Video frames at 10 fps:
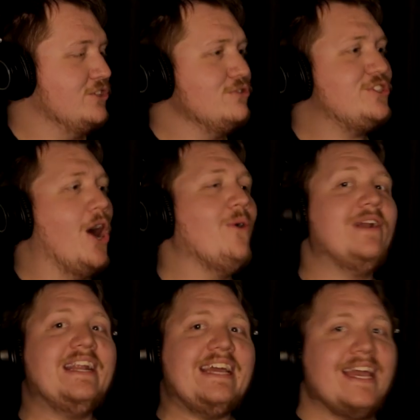You
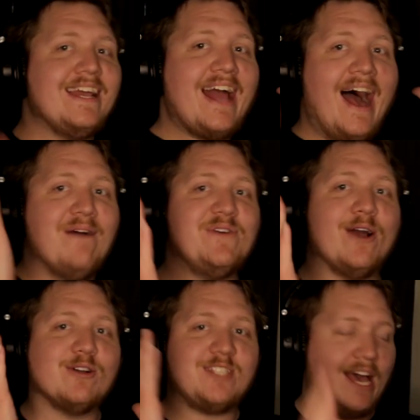don't need heavy
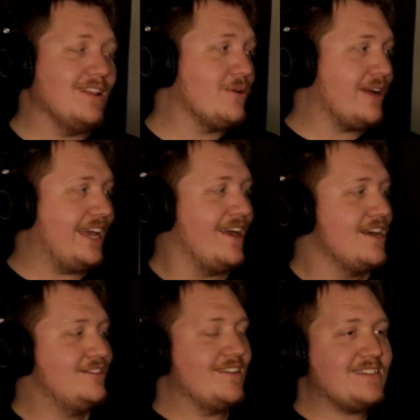artillery!
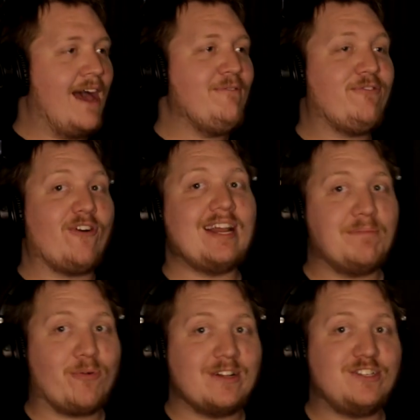Just have Freddy
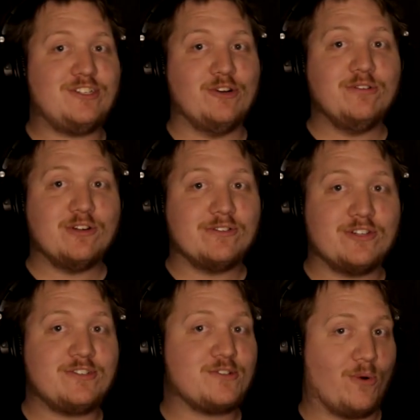Prinze Jr.
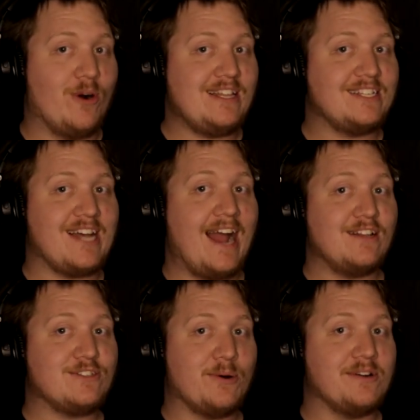destroy the
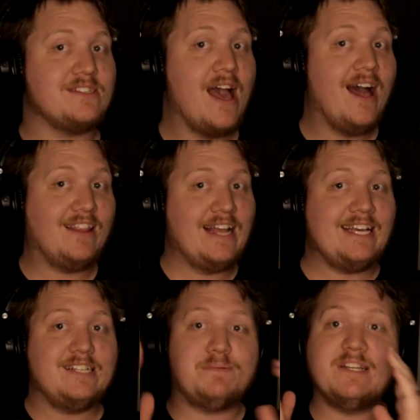dinosaurs like
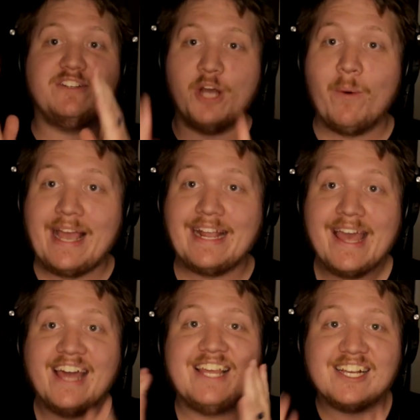he's been doing
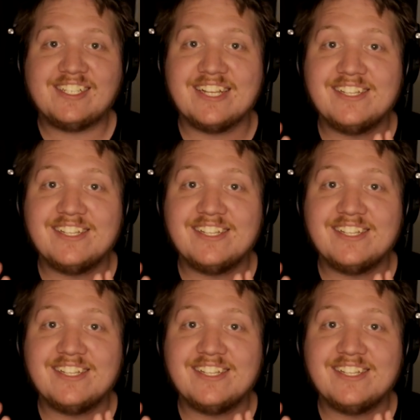this